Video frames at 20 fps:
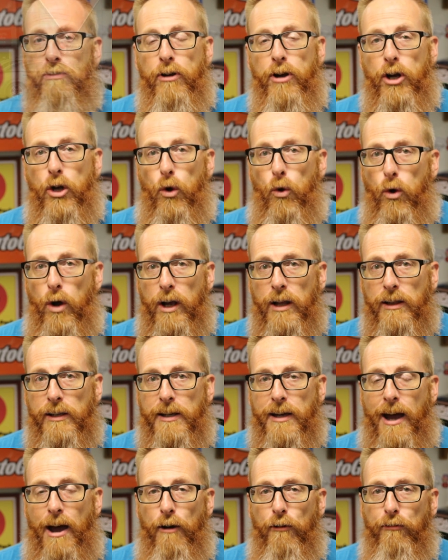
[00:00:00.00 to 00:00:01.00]
very
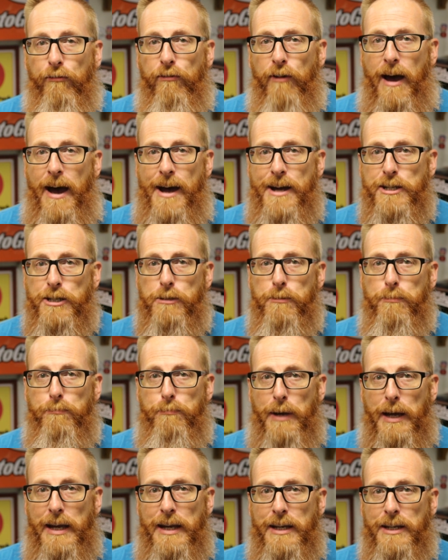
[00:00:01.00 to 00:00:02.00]
quickly how
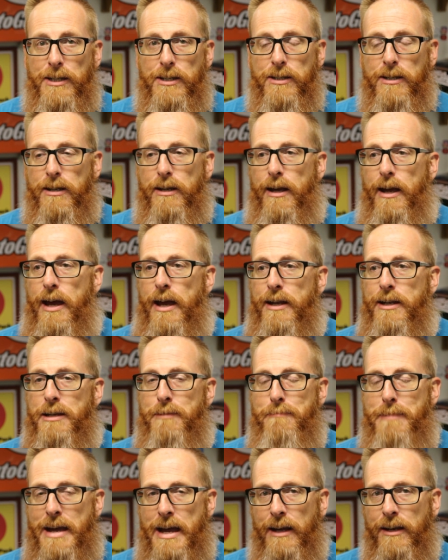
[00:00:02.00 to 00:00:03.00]
fast-paced and
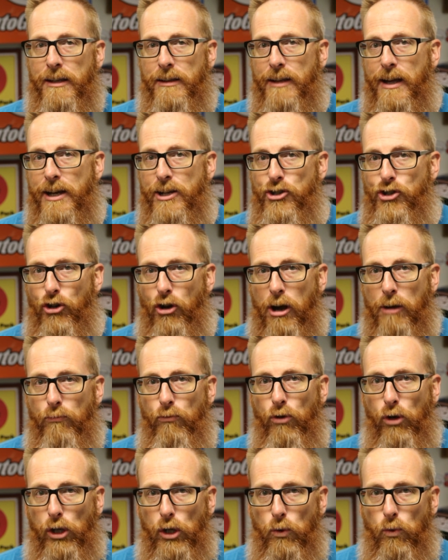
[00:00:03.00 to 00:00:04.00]
demanding that
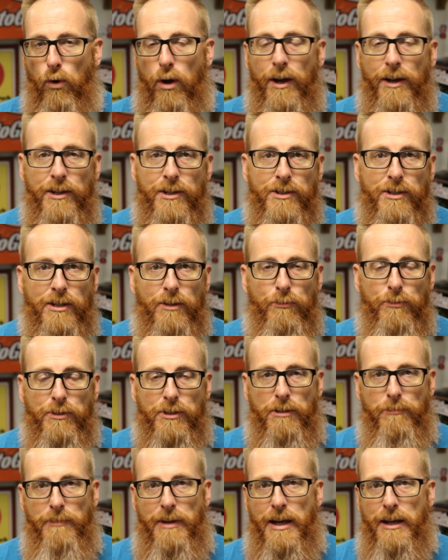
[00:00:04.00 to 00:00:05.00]
job really was, and it was
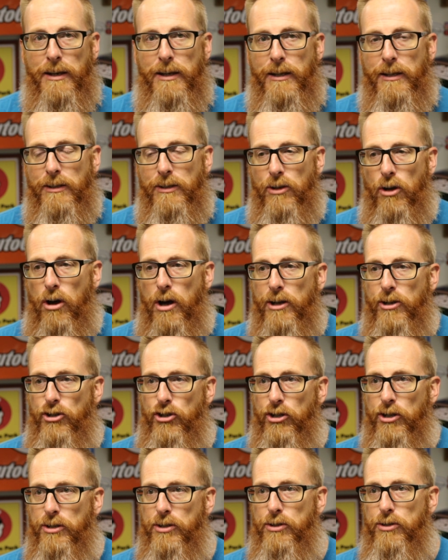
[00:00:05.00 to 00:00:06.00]
demanding not
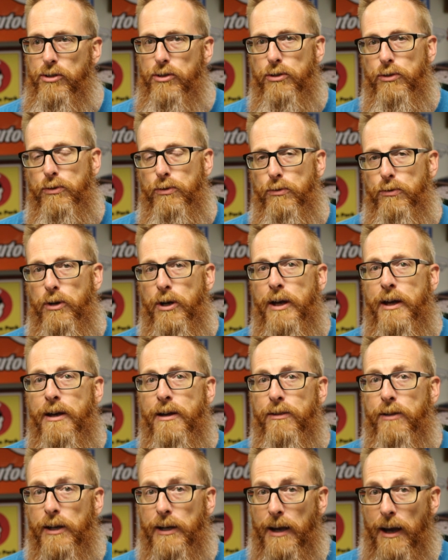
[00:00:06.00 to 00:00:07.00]
just to
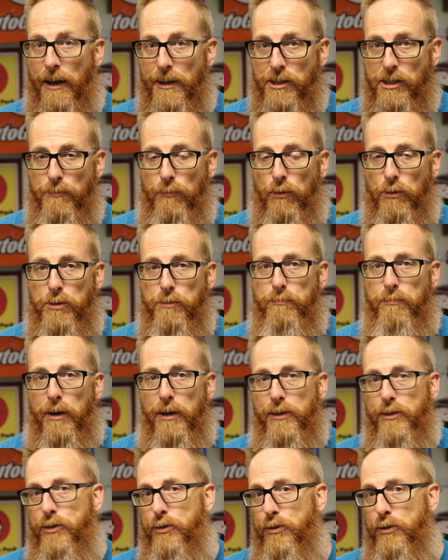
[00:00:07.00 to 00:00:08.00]
the customers
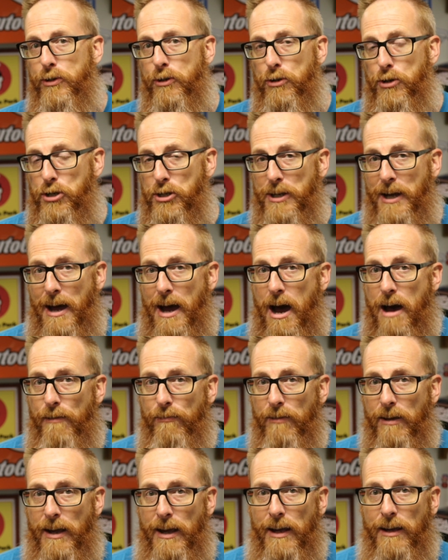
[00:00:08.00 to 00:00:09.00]
but to your staff
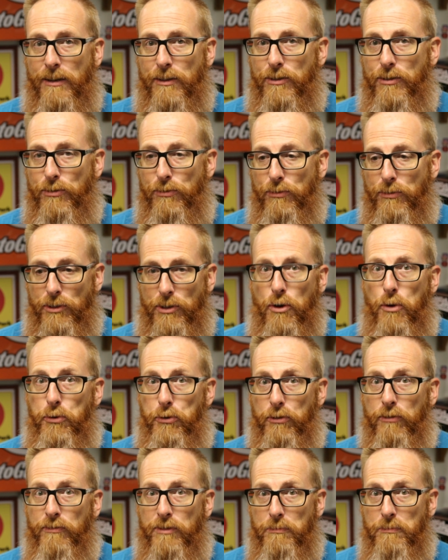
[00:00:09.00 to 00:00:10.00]
and to the
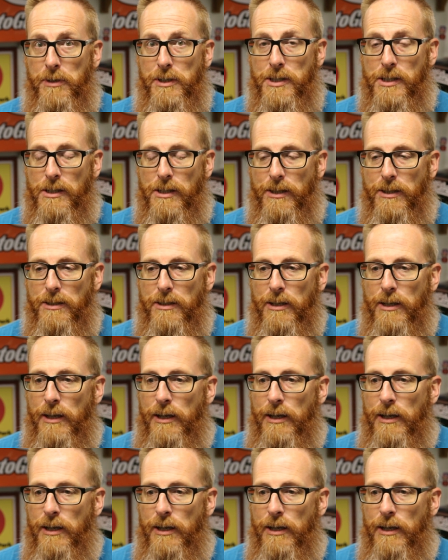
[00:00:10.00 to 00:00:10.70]
owner of the business.